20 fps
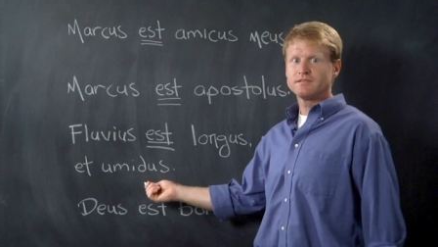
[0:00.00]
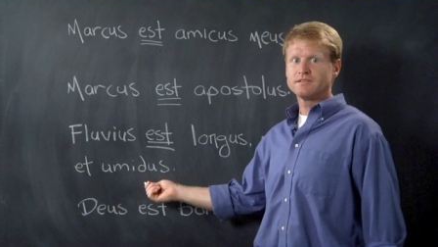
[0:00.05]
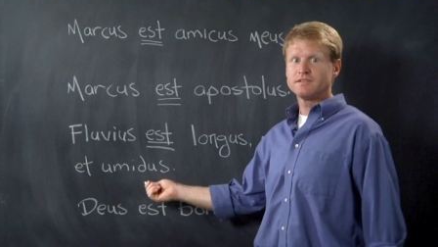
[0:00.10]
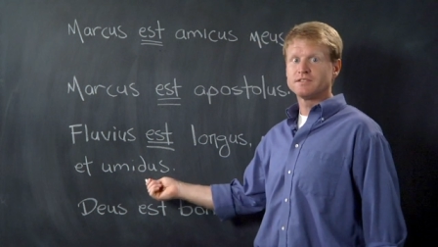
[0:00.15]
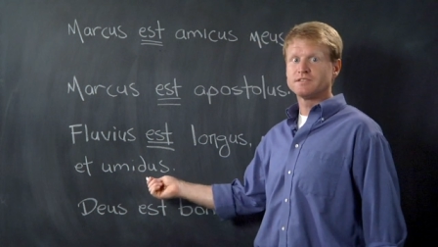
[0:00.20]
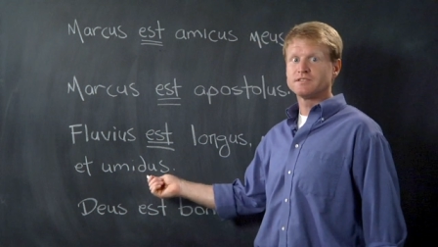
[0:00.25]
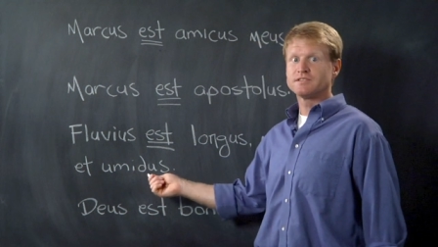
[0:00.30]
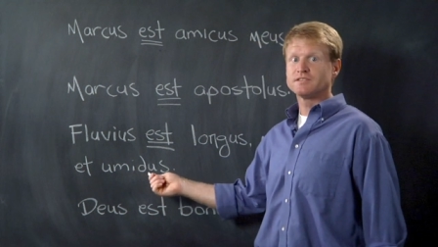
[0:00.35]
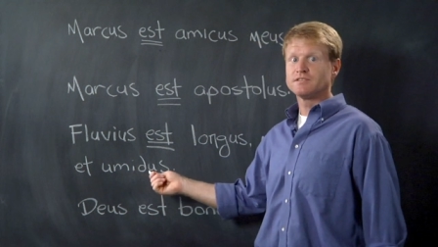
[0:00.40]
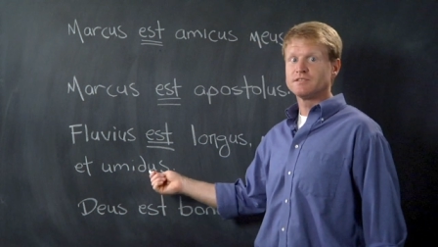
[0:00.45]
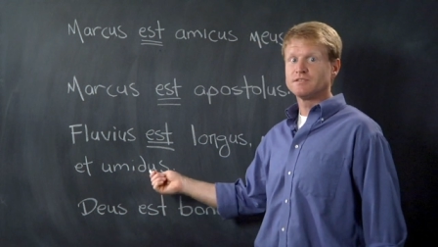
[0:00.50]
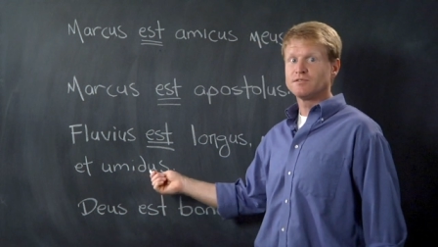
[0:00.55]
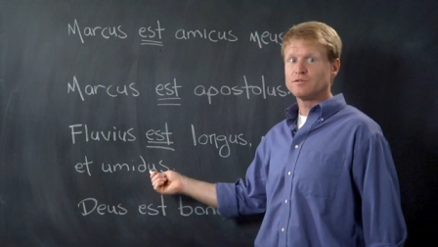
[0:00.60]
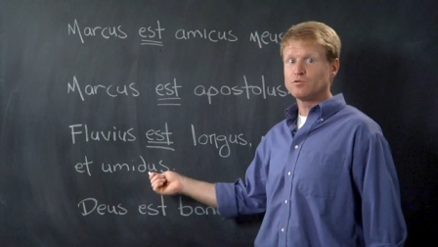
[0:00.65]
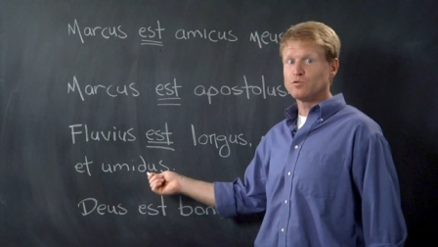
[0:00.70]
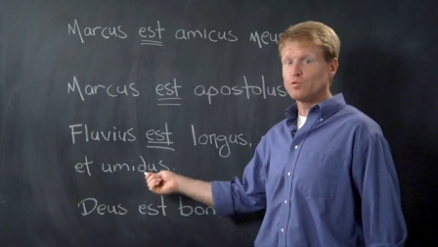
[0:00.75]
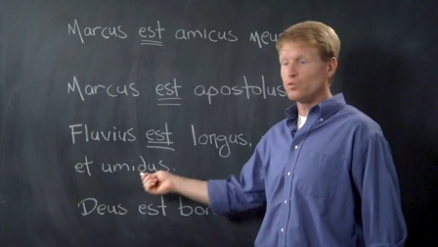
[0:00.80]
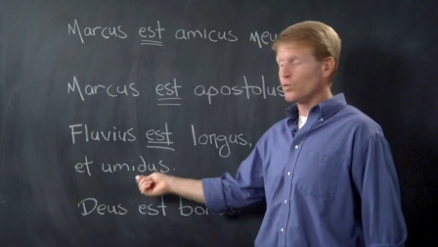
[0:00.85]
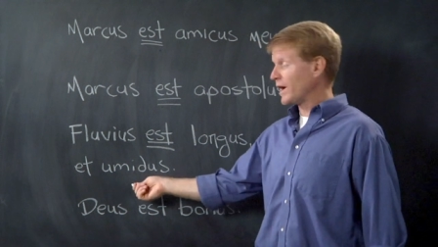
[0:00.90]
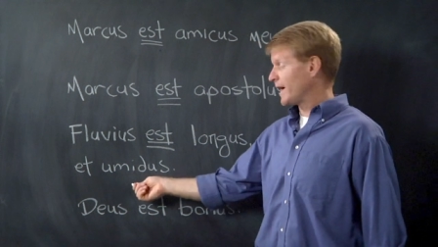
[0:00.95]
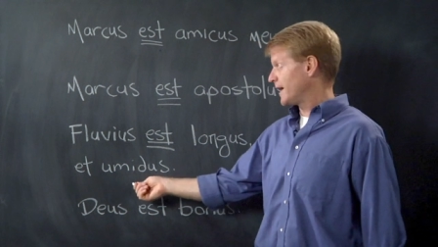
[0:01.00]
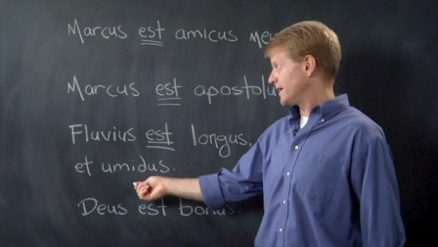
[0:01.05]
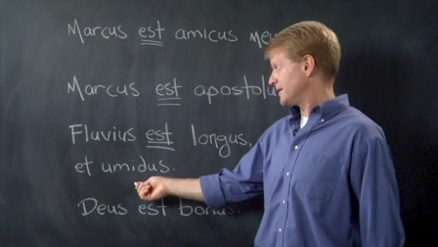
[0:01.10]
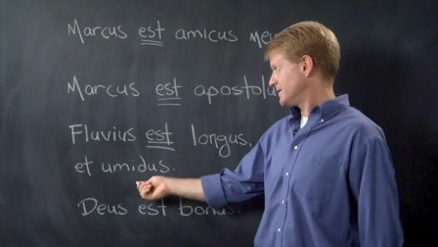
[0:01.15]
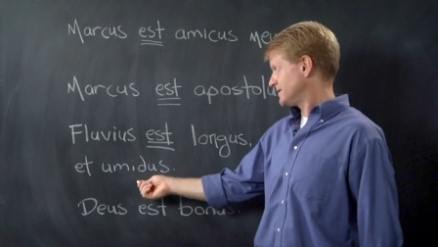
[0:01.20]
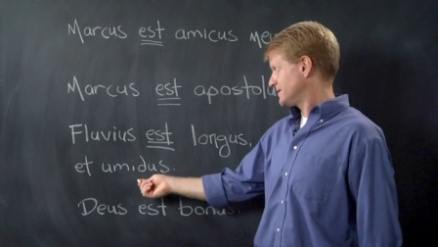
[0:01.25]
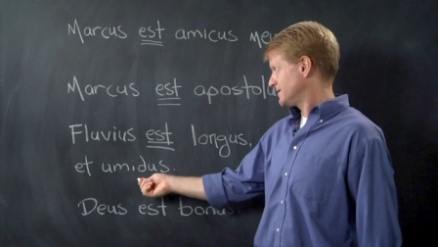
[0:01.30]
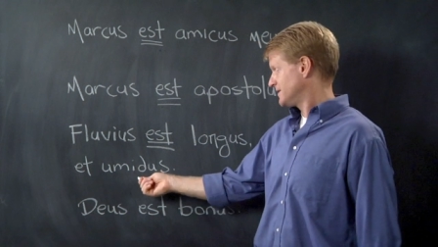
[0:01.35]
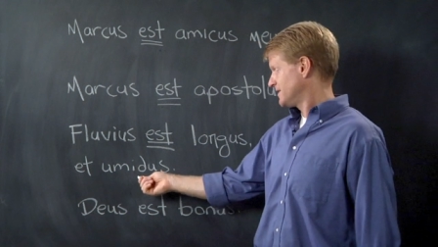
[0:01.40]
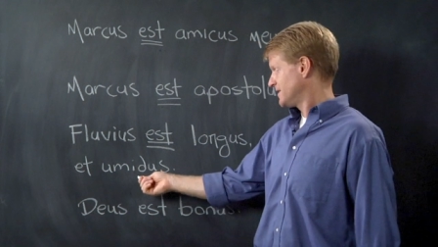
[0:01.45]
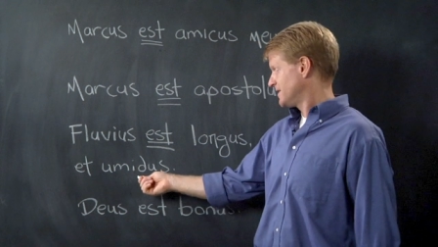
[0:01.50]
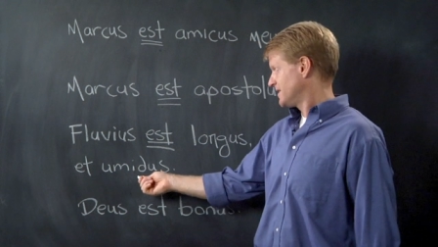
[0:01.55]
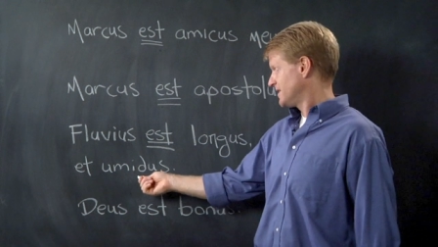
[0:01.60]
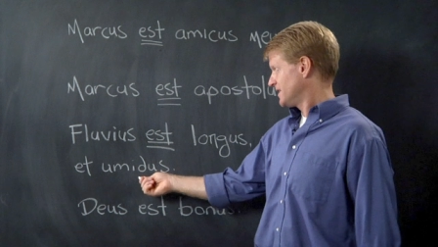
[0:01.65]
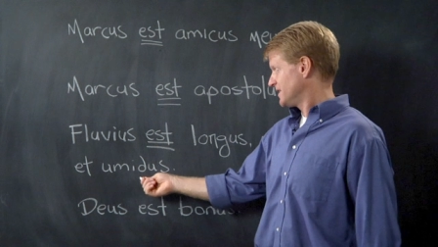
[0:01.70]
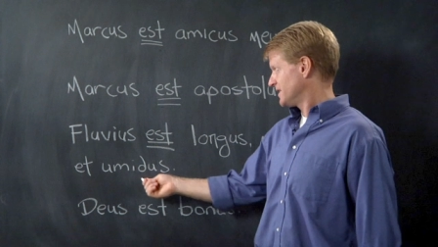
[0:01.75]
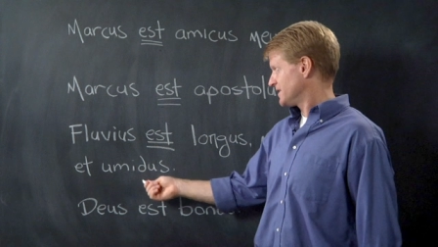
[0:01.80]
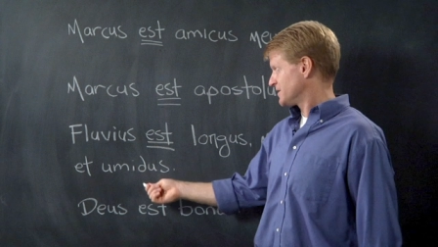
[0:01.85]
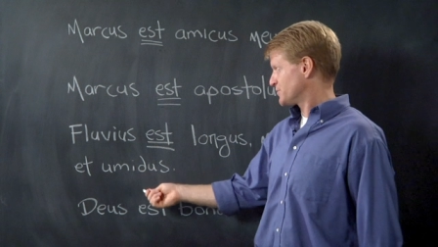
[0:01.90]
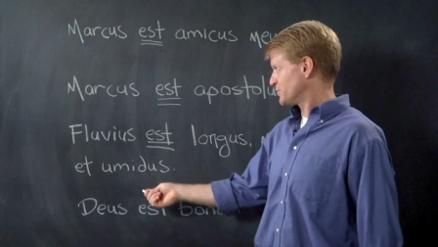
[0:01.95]
It's wet.
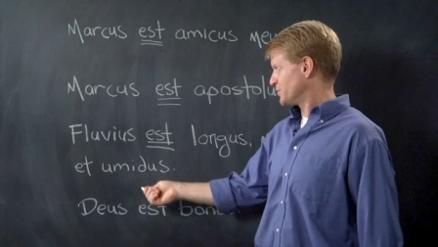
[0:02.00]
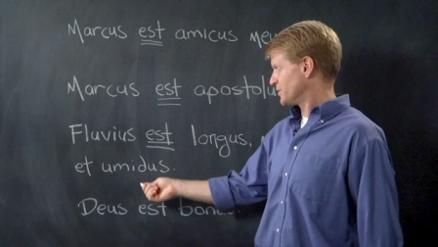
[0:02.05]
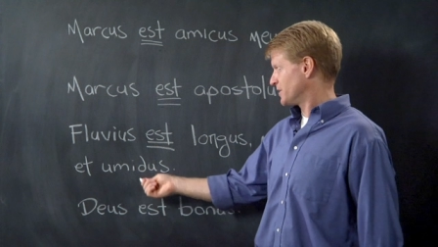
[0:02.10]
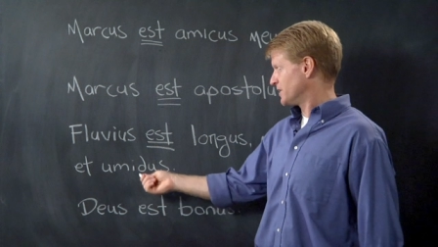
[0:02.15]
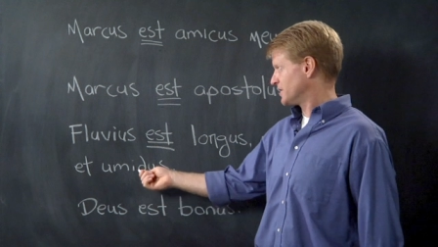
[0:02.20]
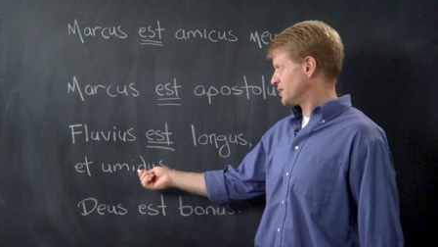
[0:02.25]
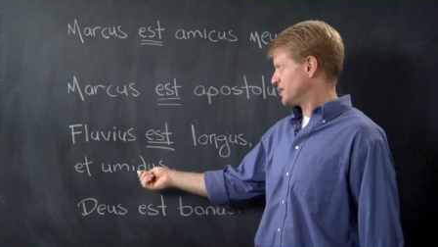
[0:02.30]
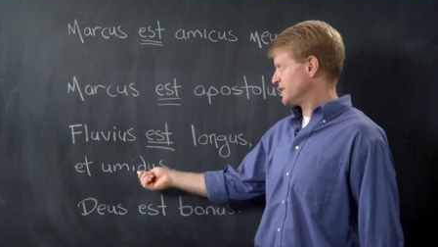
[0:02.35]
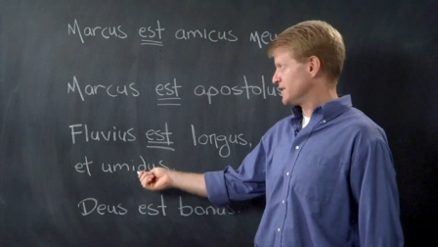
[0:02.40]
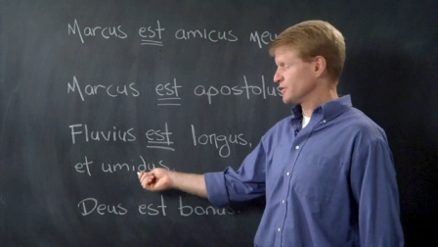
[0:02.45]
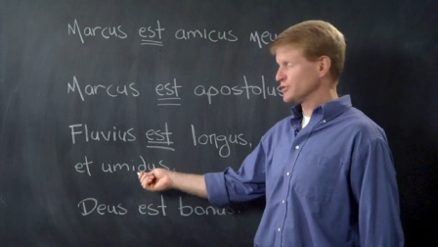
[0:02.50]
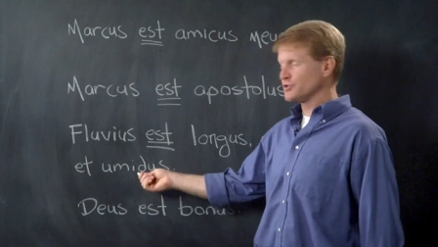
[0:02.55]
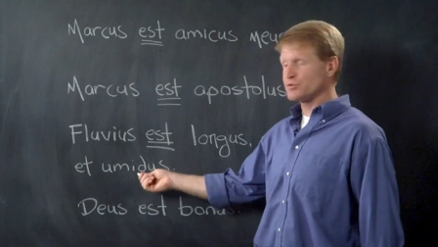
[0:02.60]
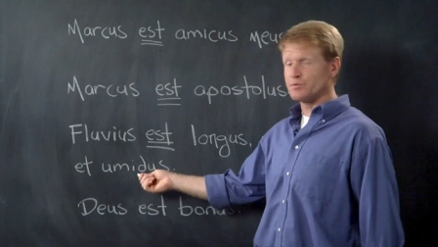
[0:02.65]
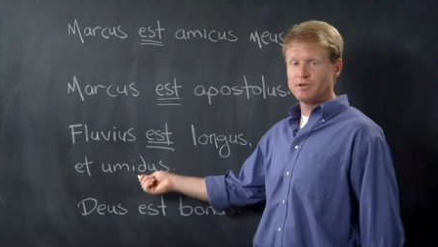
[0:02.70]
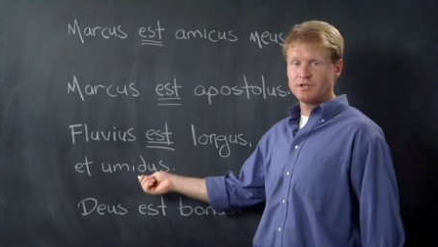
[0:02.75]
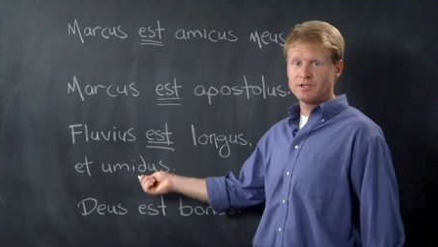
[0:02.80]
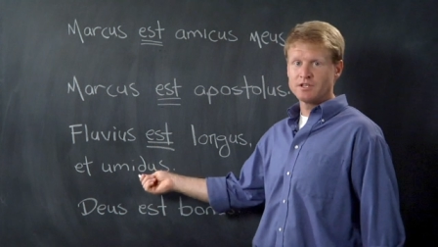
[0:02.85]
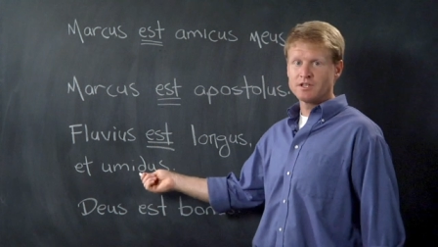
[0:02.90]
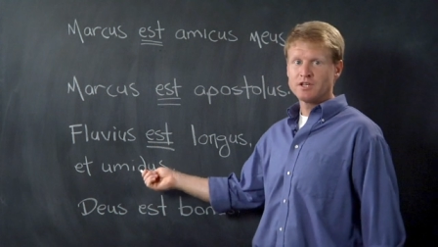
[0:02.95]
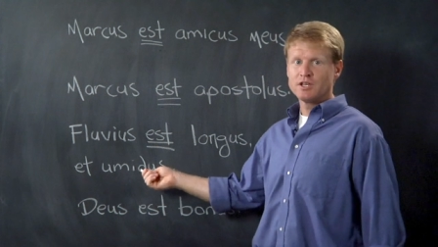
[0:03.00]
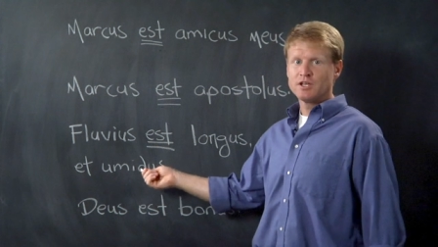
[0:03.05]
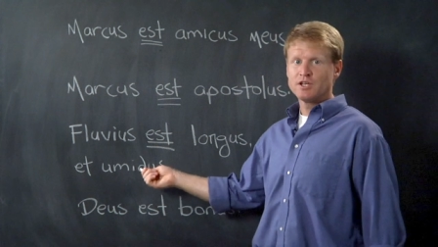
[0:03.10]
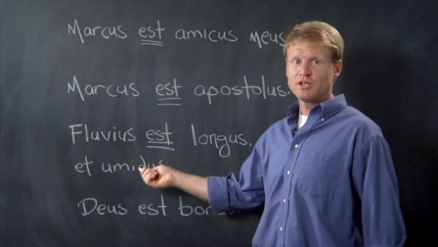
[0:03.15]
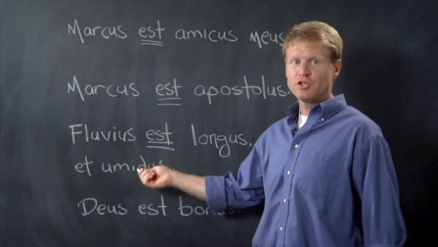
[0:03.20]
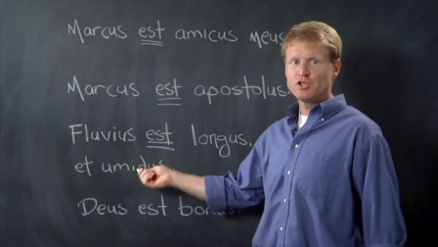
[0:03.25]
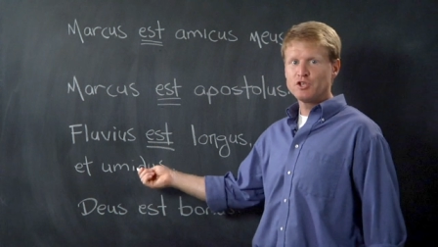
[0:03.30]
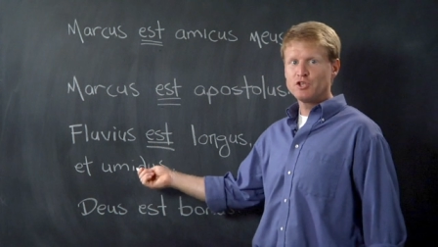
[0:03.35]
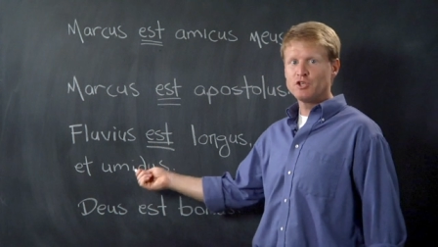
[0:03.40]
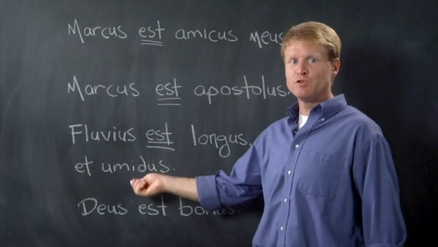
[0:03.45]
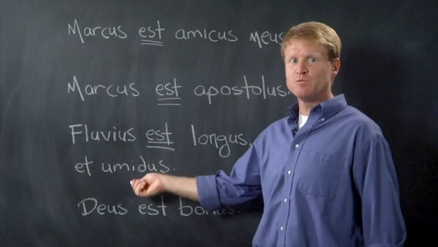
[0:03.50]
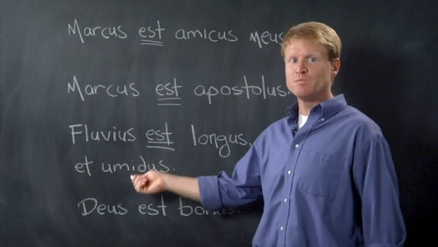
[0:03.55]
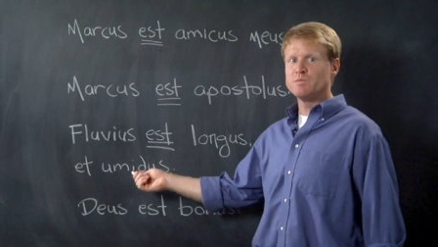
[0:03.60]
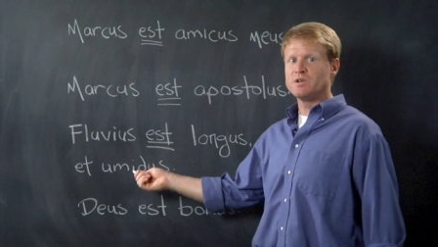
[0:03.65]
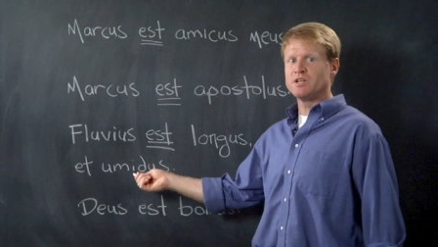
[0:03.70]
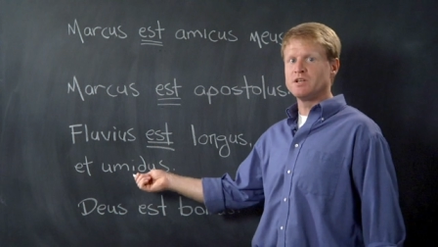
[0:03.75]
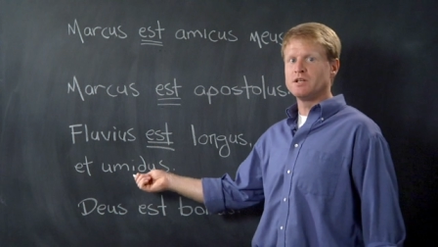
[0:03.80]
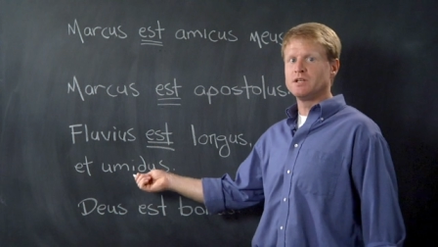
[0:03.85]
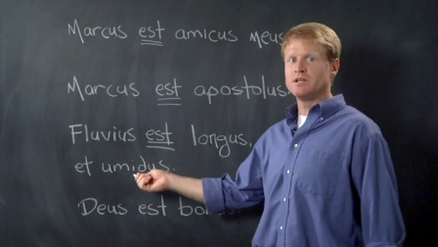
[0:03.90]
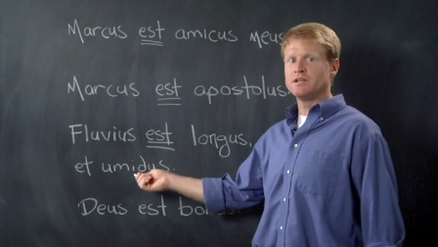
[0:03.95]
That's where we get the English word
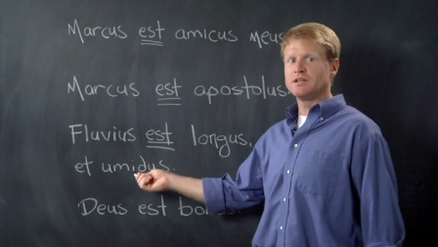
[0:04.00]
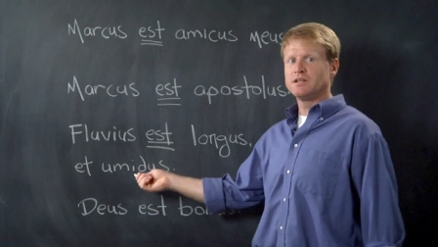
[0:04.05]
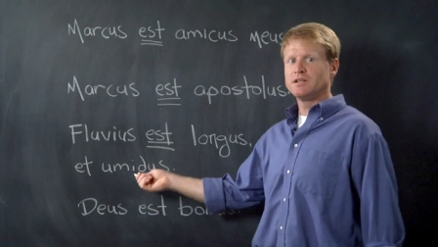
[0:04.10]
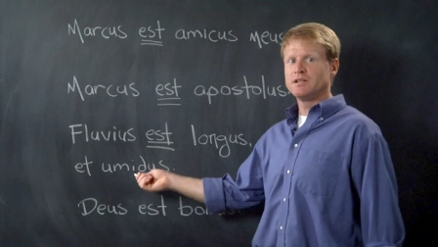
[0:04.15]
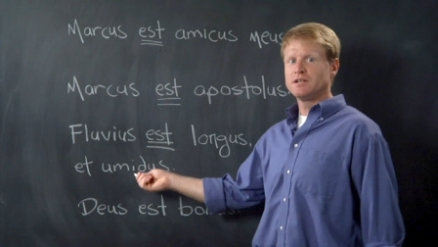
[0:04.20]
humid.